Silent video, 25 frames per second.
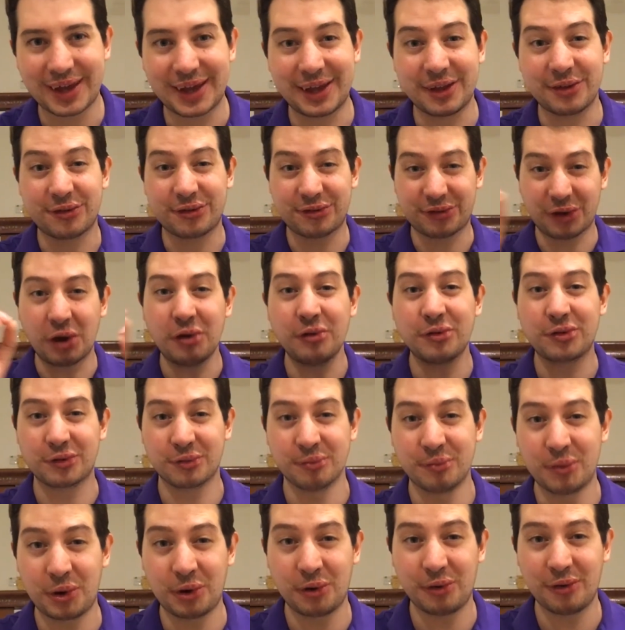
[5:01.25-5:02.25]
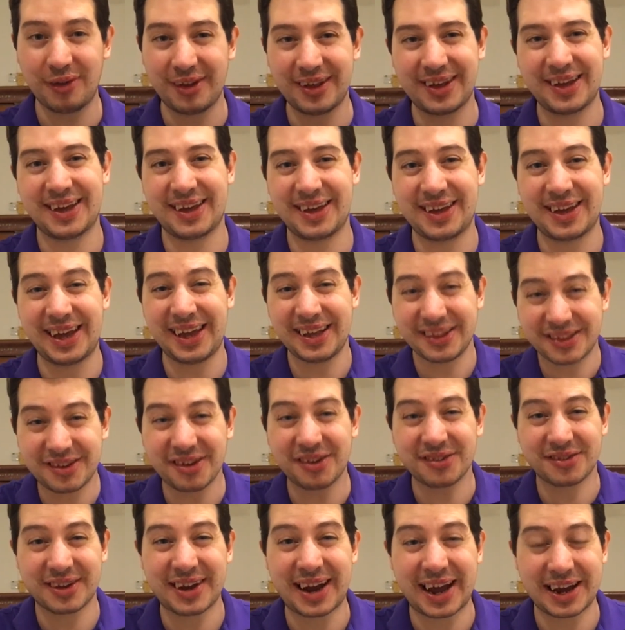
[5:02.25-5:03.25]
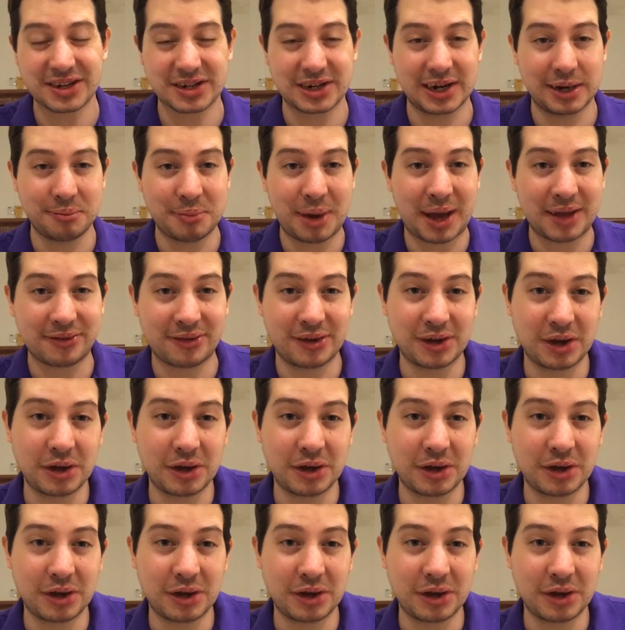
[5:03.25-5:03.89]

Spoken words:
it's so small, it doesn't actually matter.